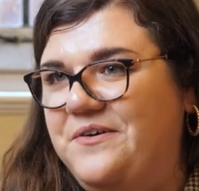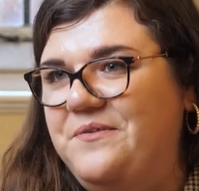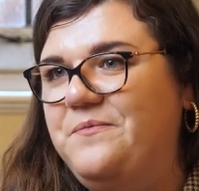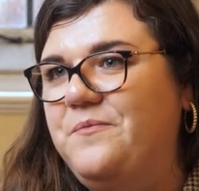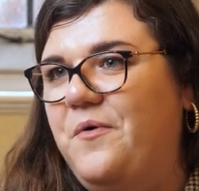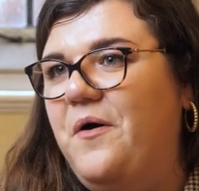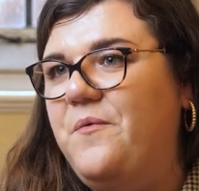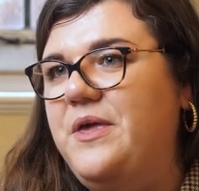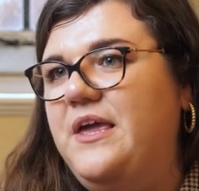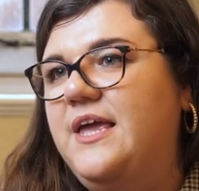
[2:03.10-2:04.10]
on
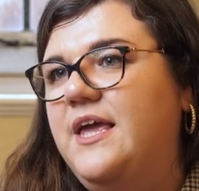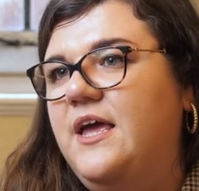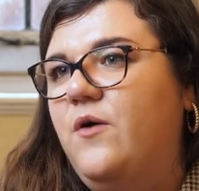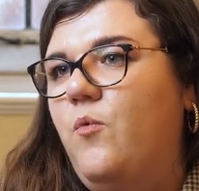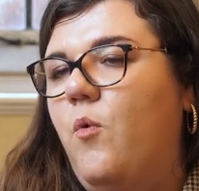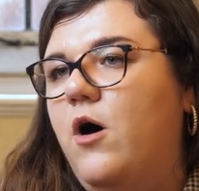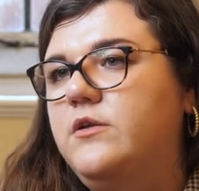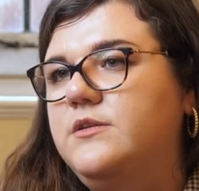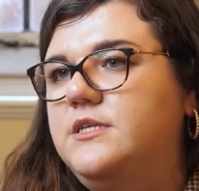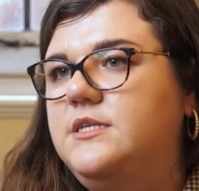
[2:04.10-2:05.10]
what we
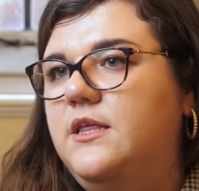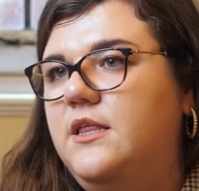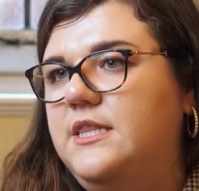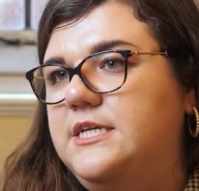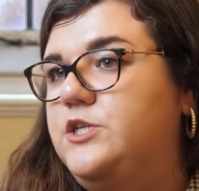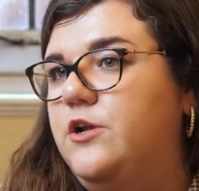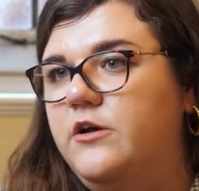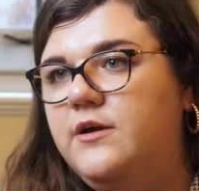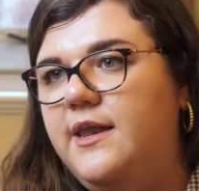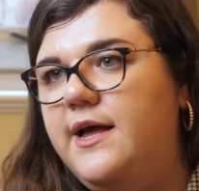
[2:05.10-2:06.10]
want this to
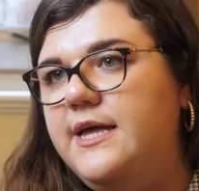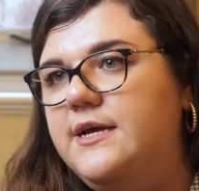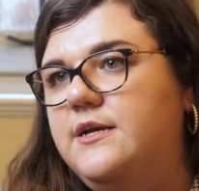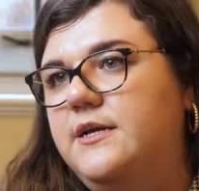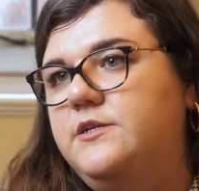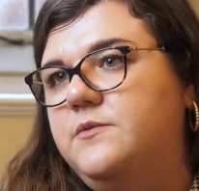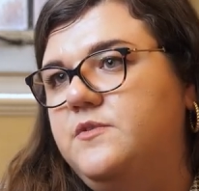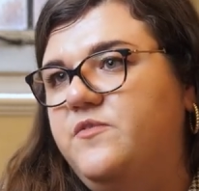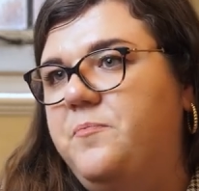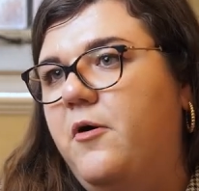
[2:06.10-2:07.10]
look like in
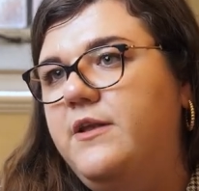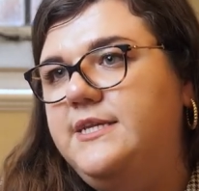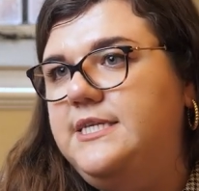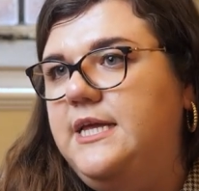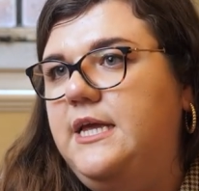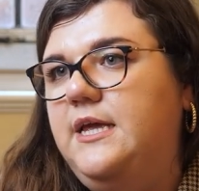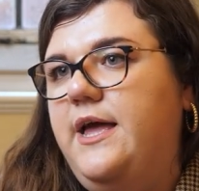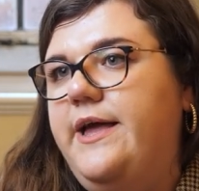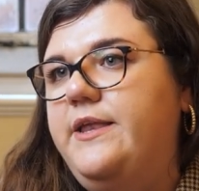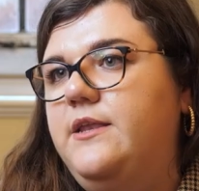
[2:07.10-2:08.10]
terms of policy
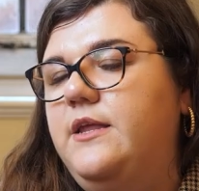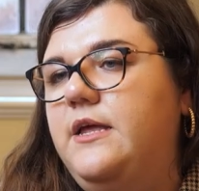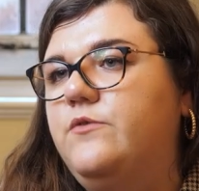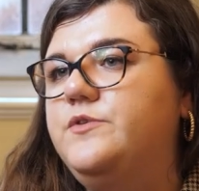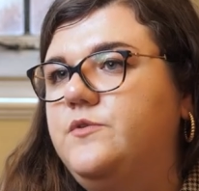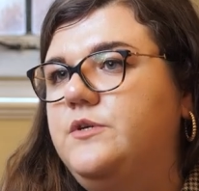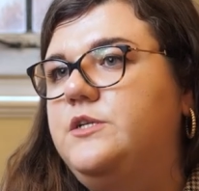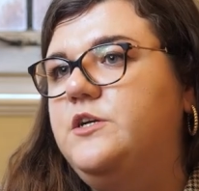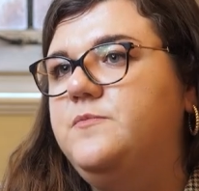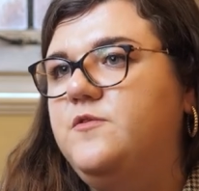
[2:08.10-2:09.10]
and also in
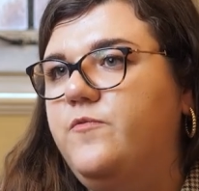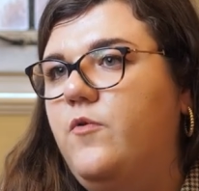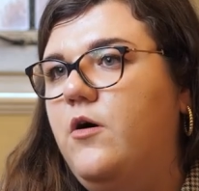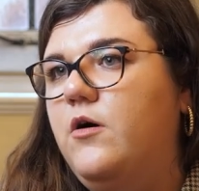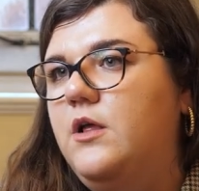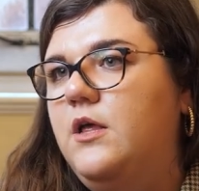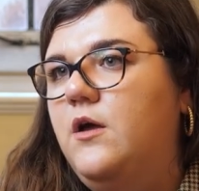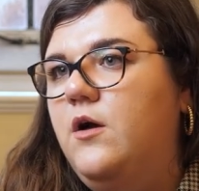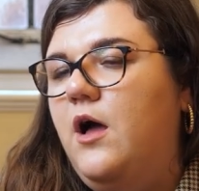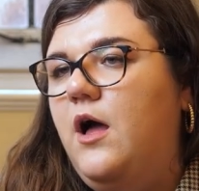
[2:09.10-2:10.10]
terms of what
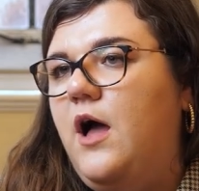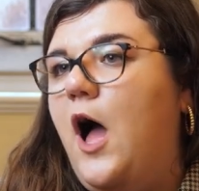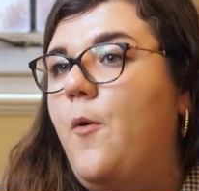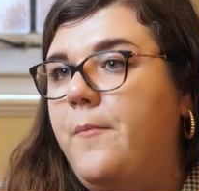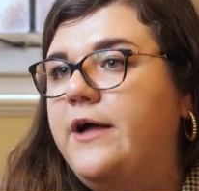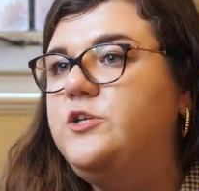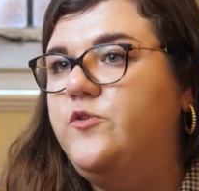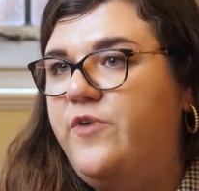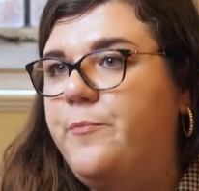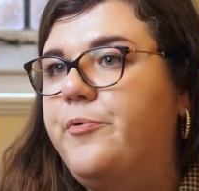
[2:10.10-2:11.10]
uh, how
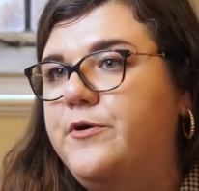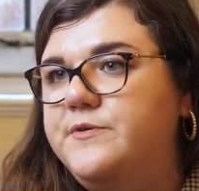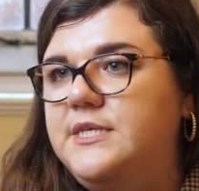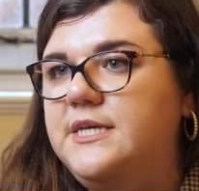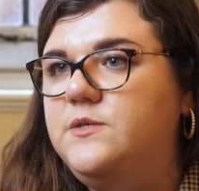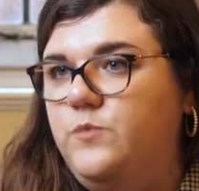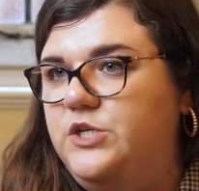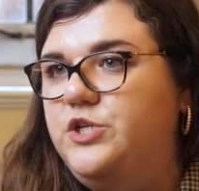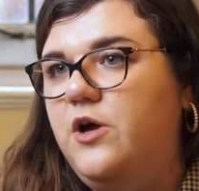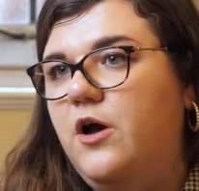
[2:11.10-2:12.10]
much of our process we
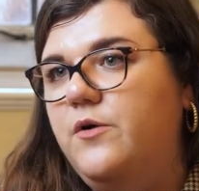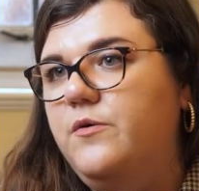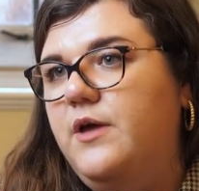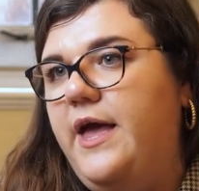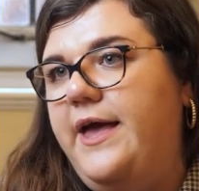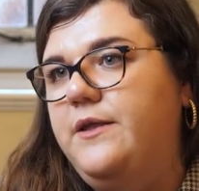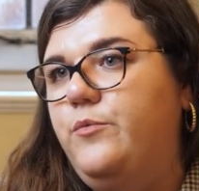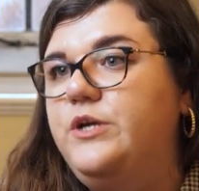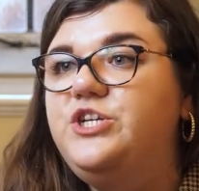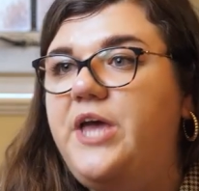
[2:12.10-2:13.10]
show
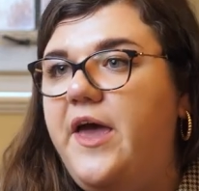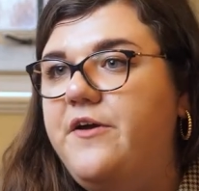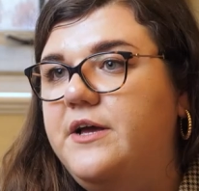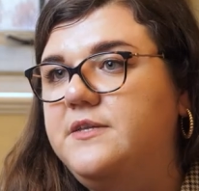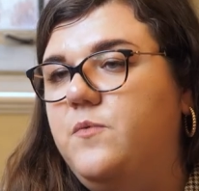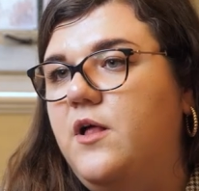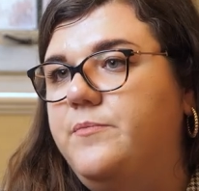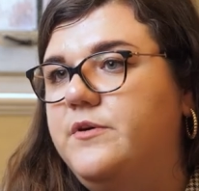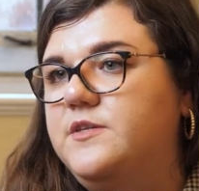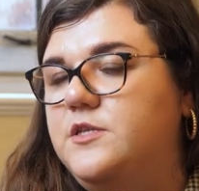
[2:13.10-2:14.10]
and we share as well
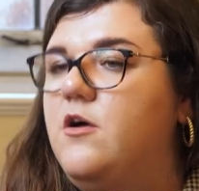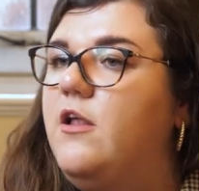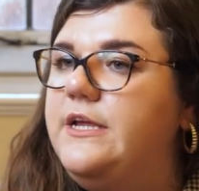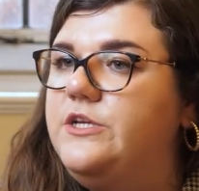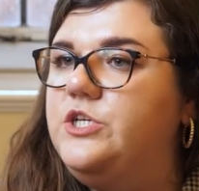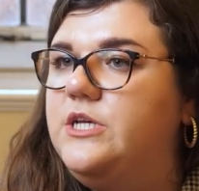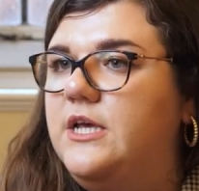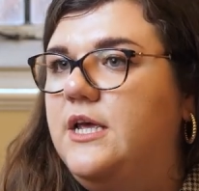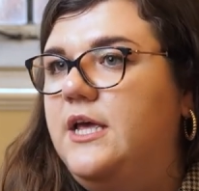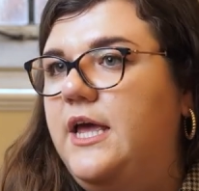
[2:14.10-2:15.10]
because knowledge
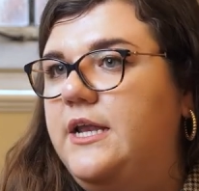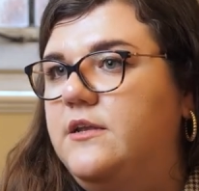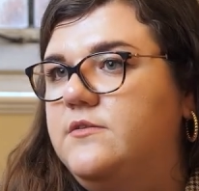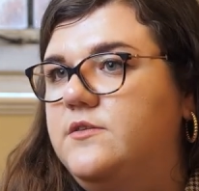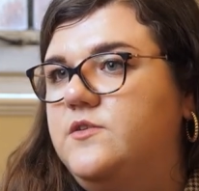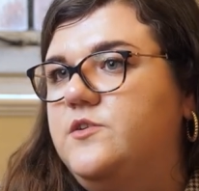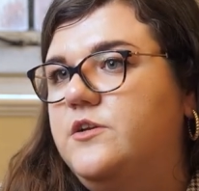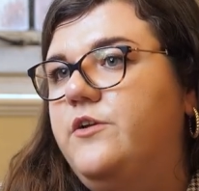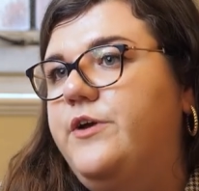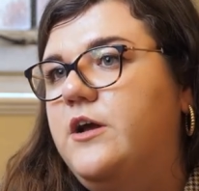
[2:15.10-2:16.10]
in the
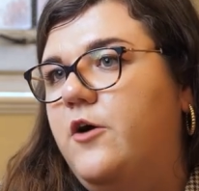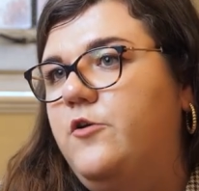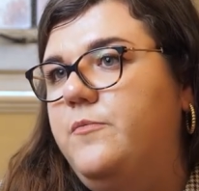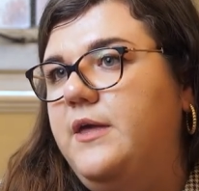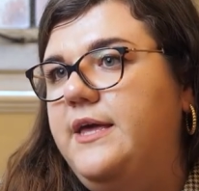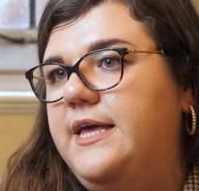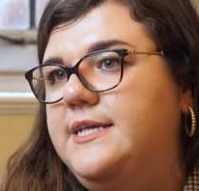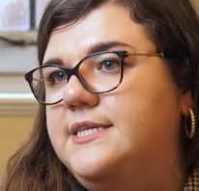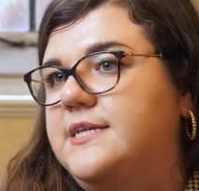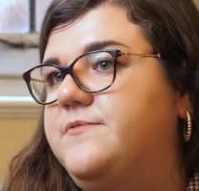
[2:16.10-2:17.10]
circular economy
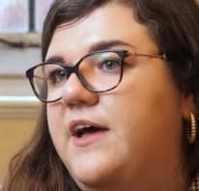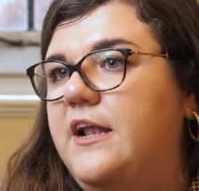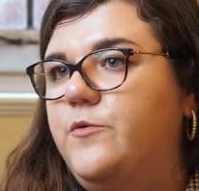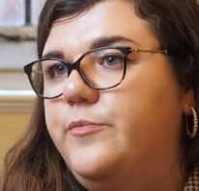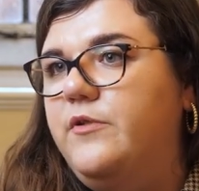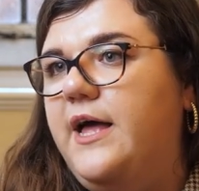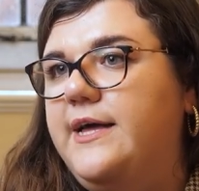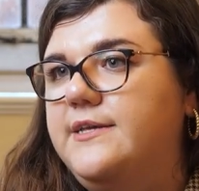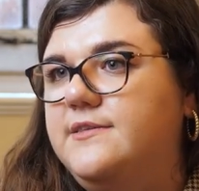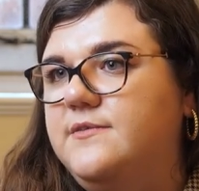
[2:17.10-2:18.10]
is as valuable
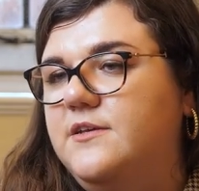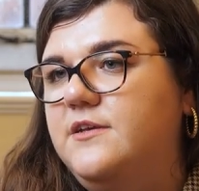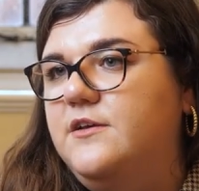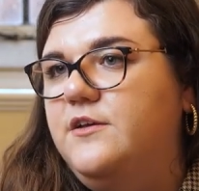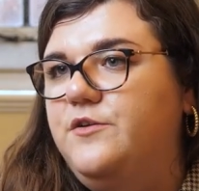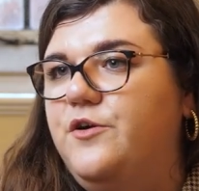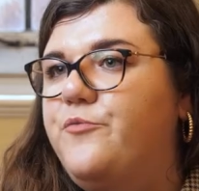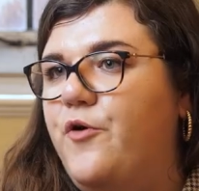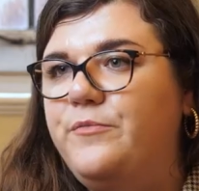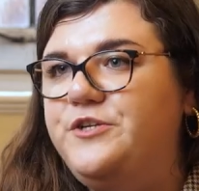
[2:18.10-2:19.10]
as you know
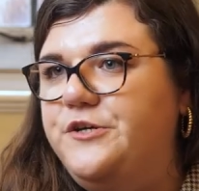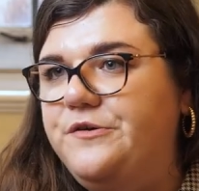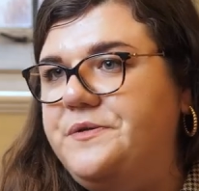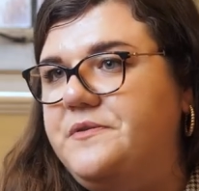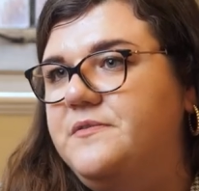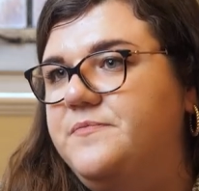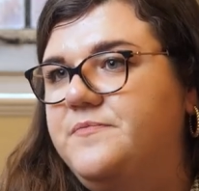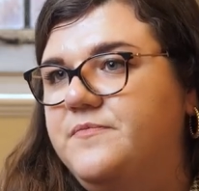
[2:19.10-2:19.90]
raw materials.